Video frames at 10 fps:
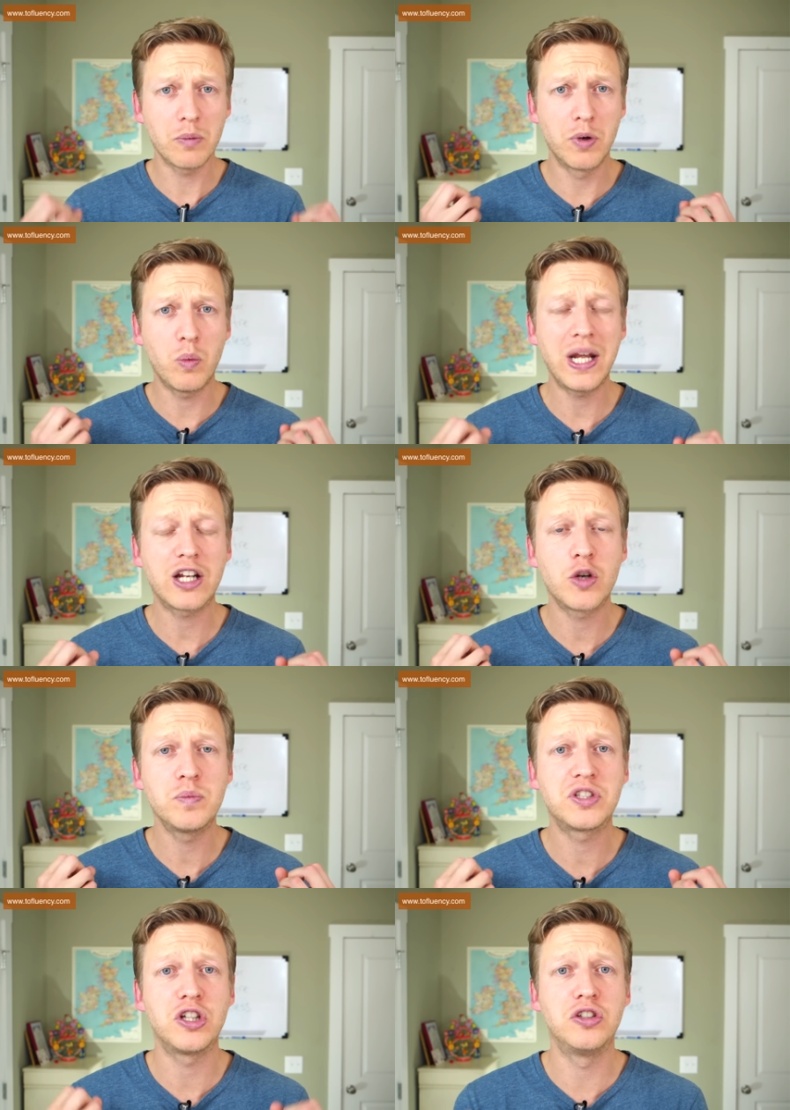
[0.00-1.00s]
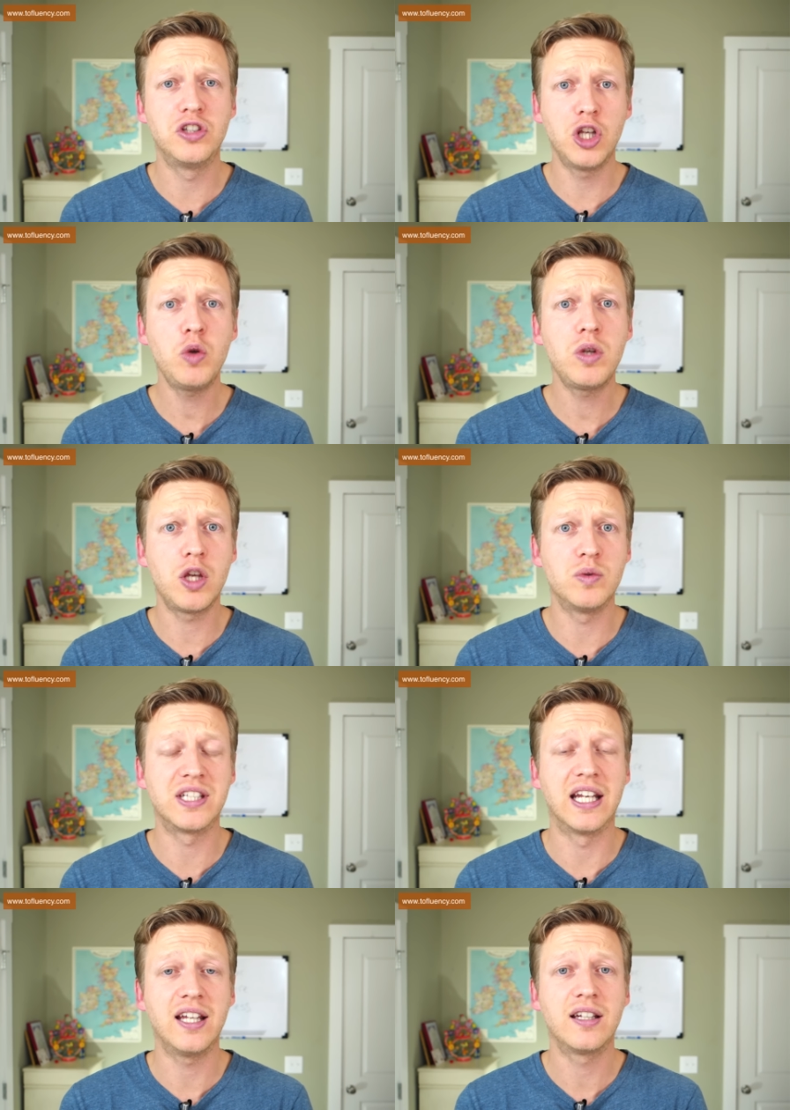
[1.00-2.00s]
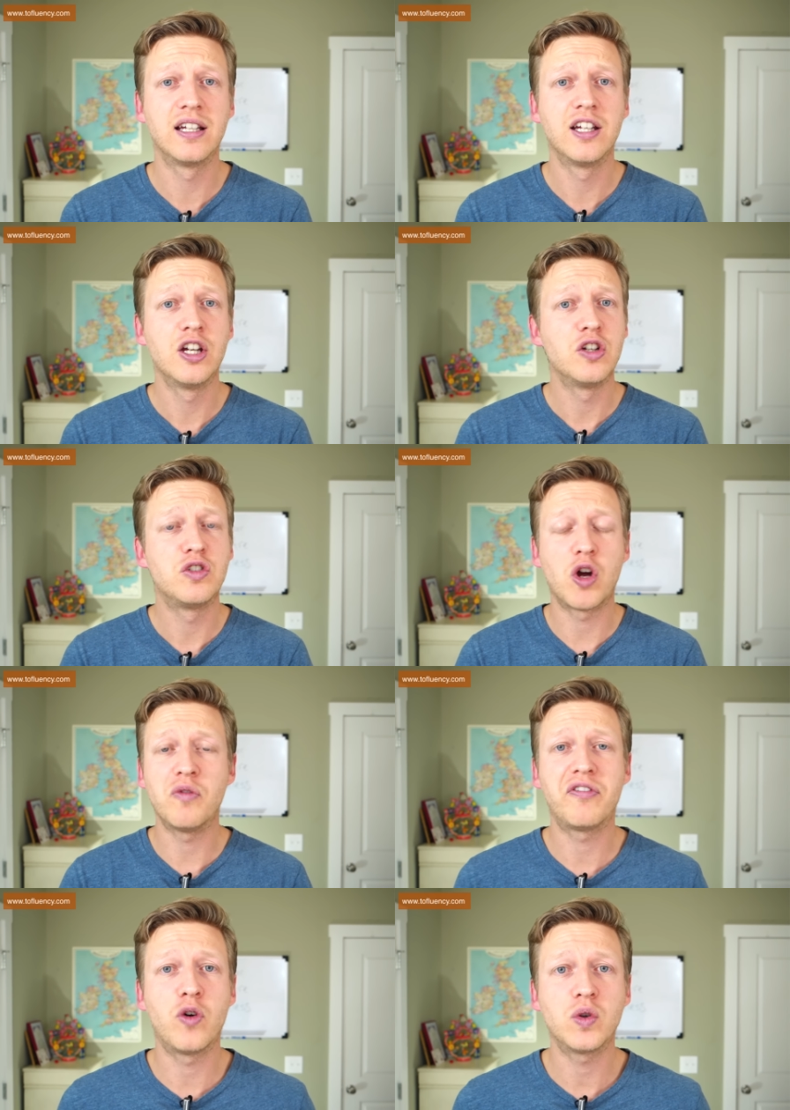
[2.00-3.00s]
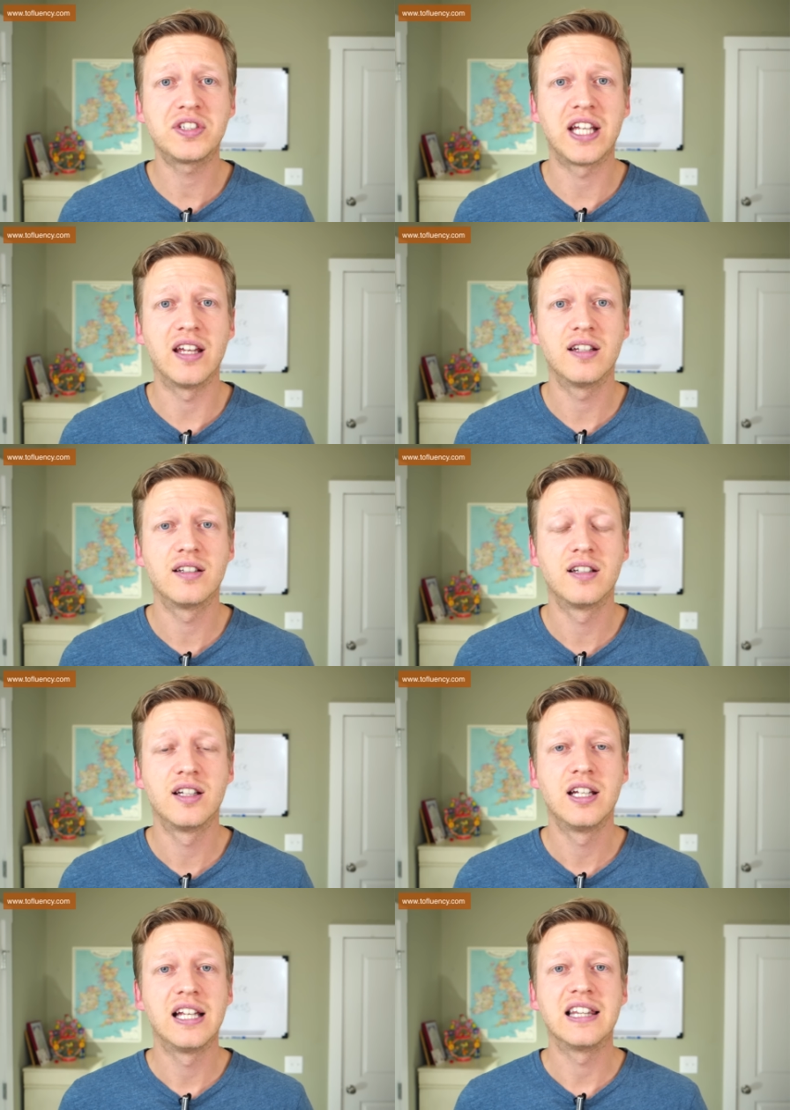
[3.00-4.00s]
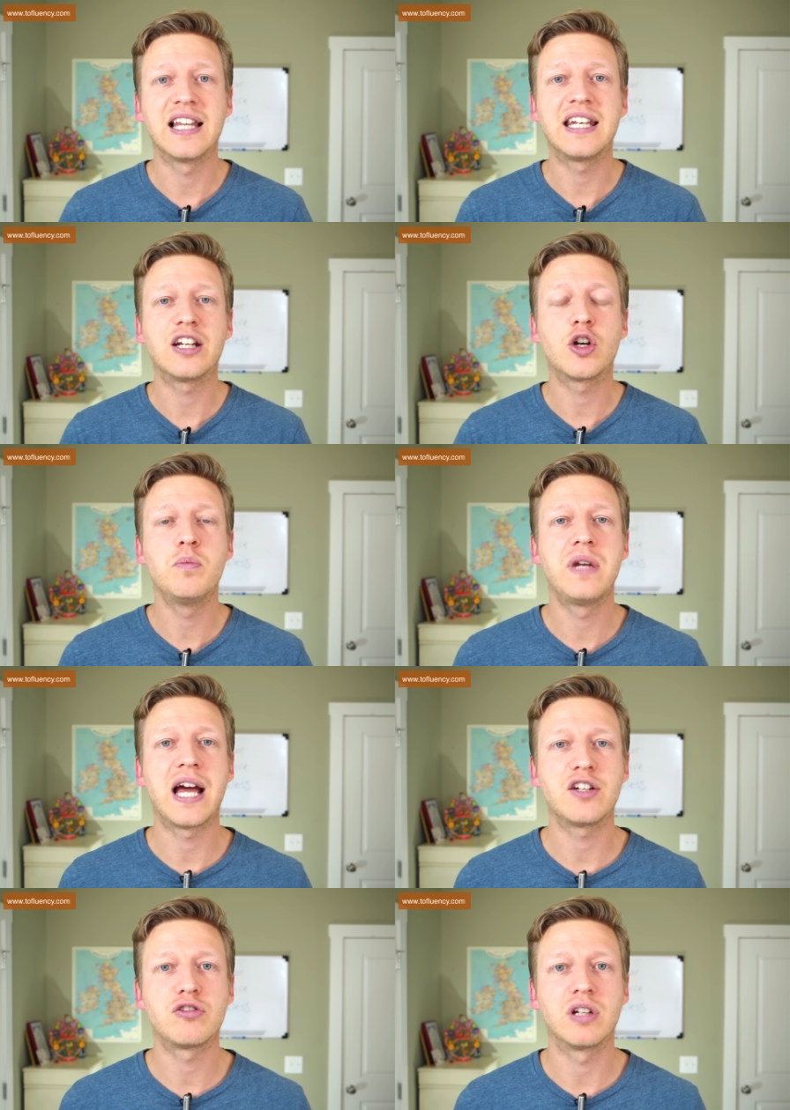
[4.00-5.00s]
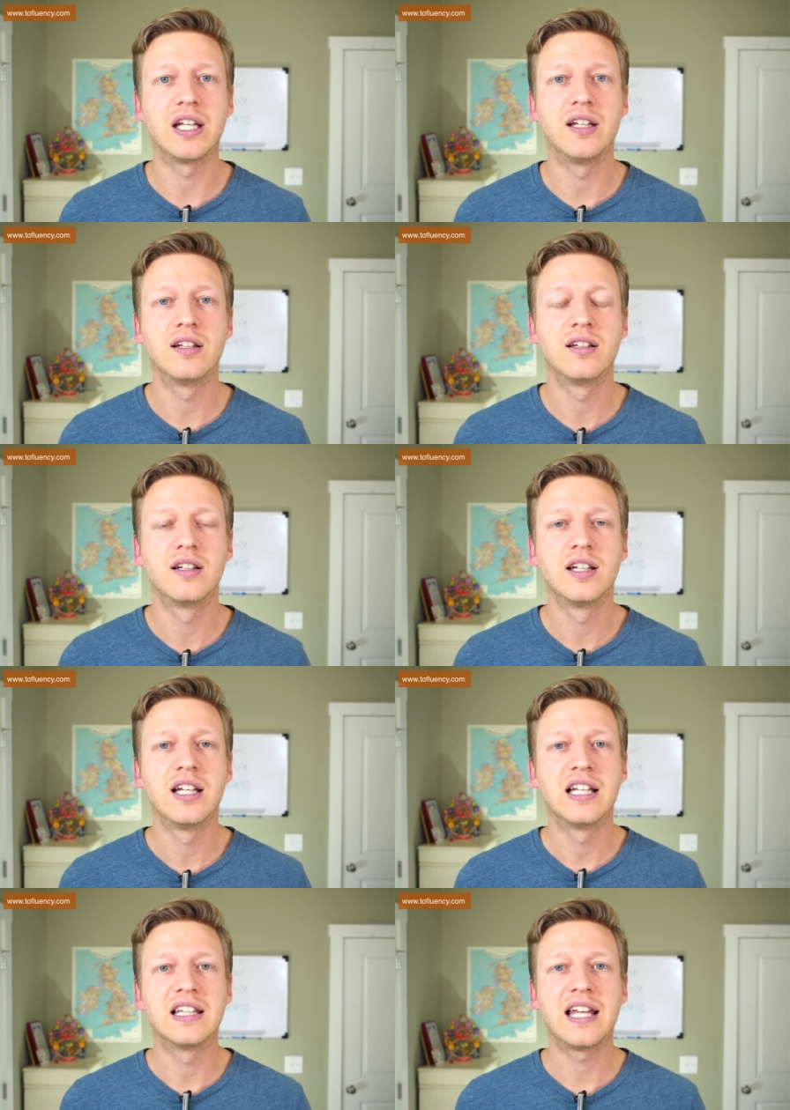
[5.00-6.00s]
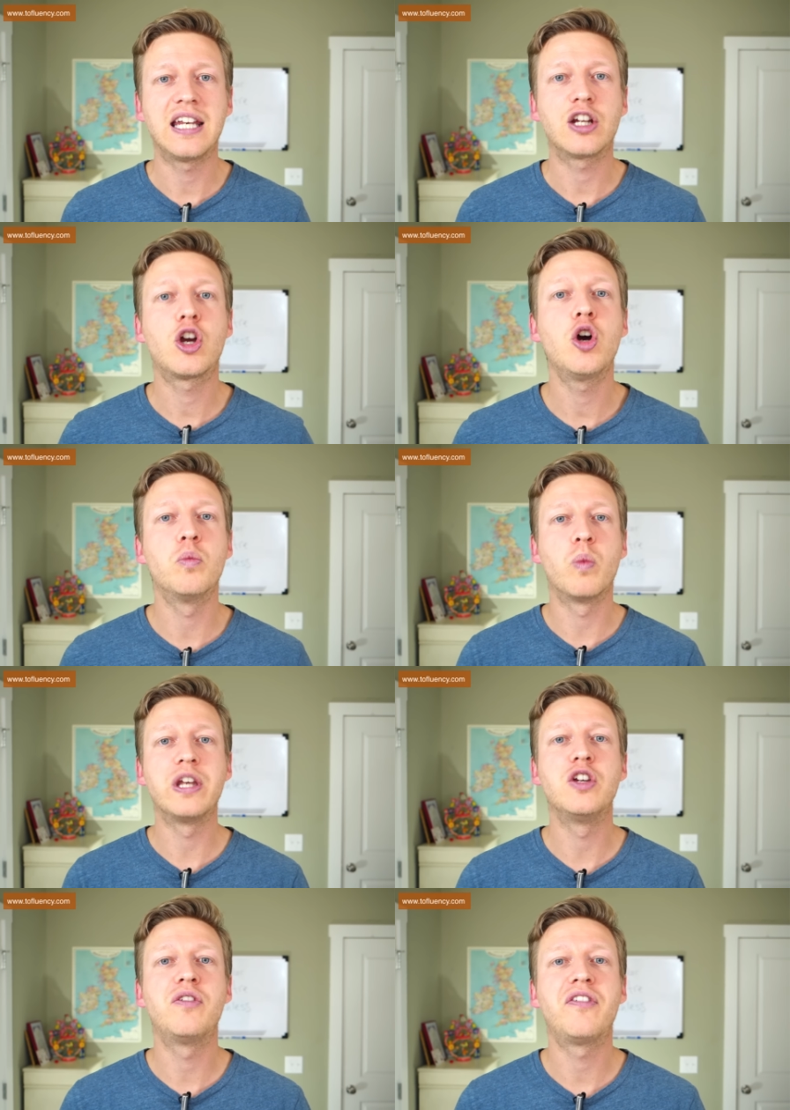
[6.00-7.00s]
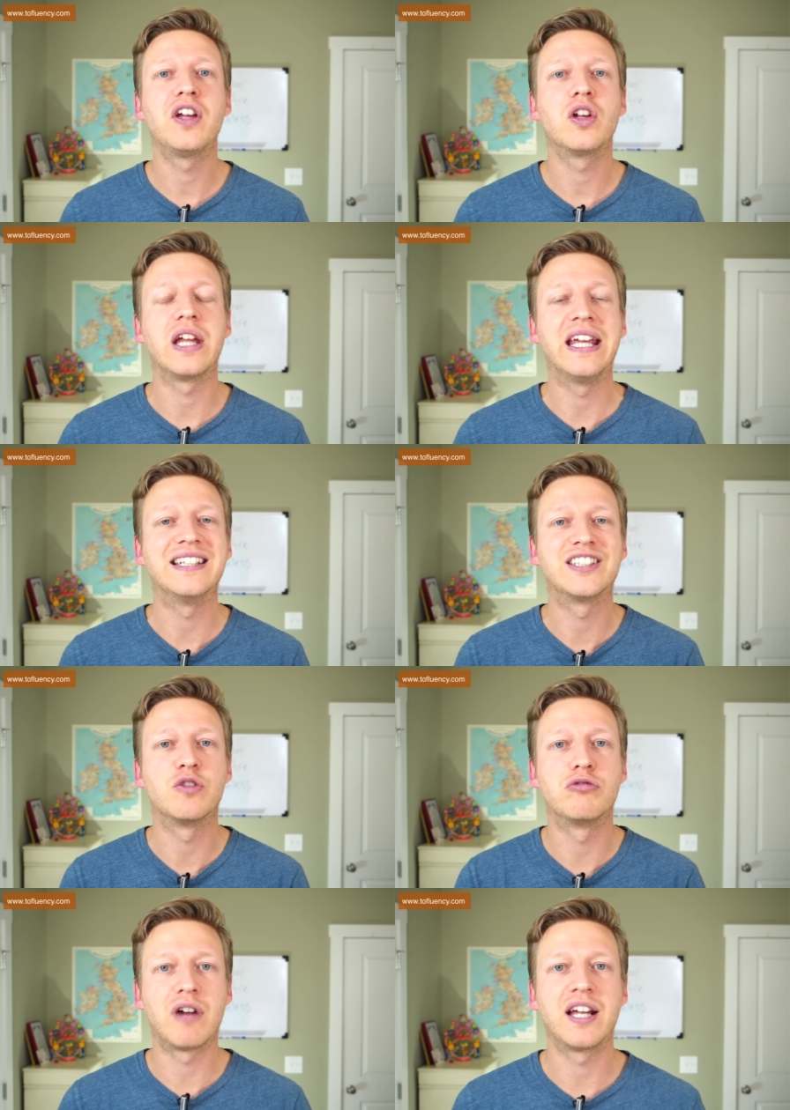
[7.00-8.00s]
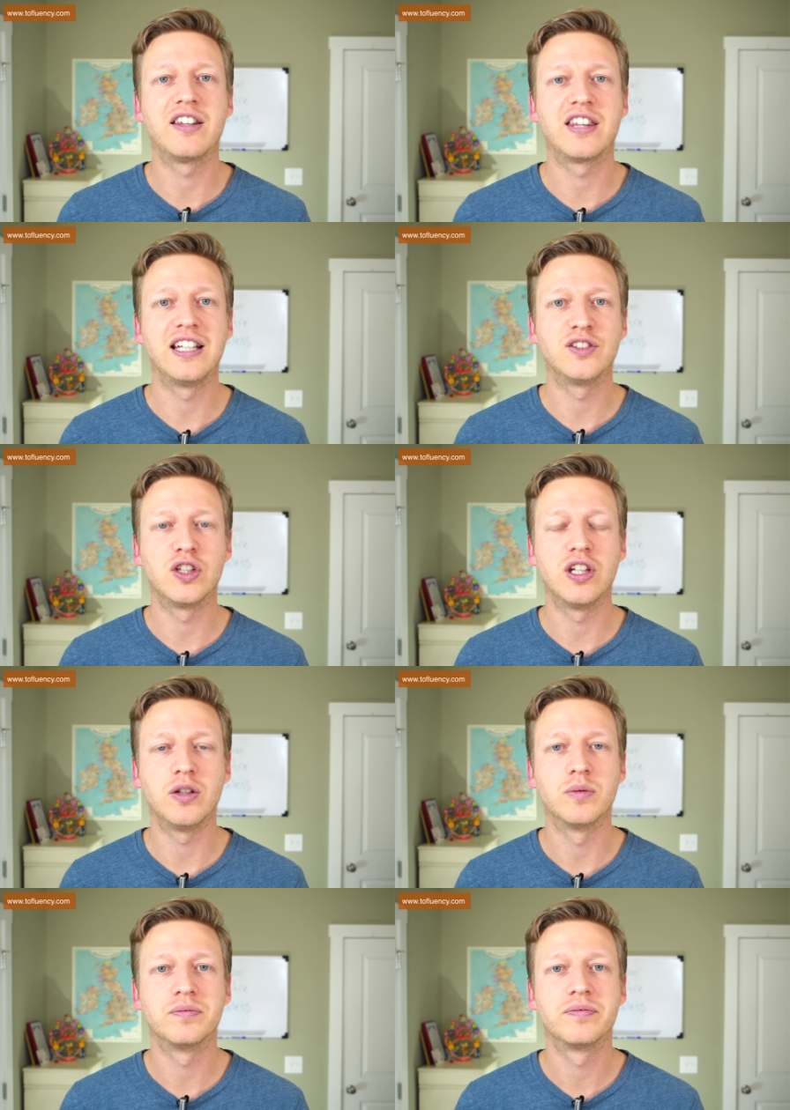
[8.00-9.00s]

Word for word: But when it comes to you using it, don't force it. Let it come naturally. Let it come when you feel it's the right thing to do.